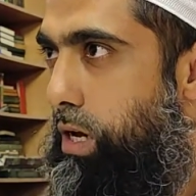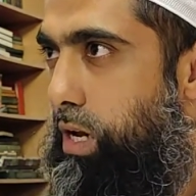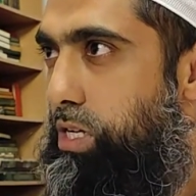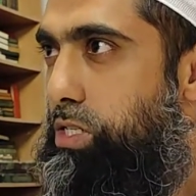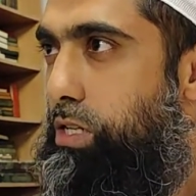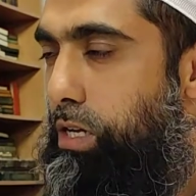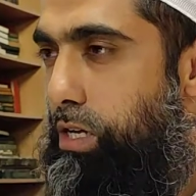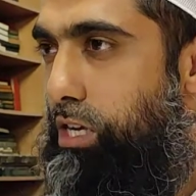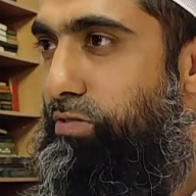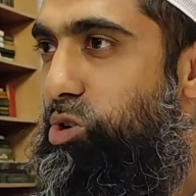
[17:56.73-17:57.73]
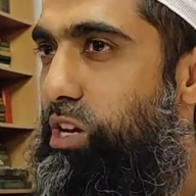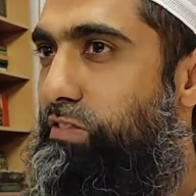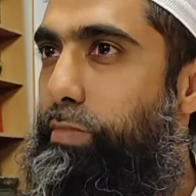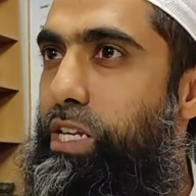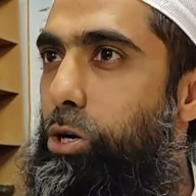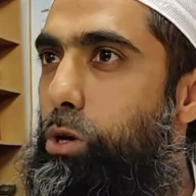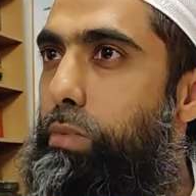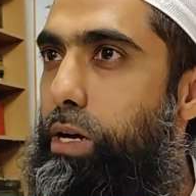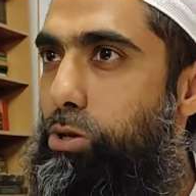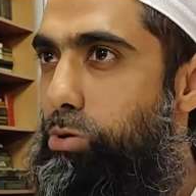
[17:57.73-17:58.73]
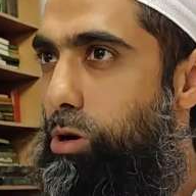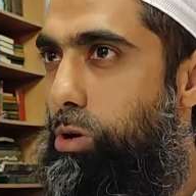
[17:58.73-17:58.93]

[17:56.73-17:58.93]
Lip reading: Allah has given you enough money, go and buy new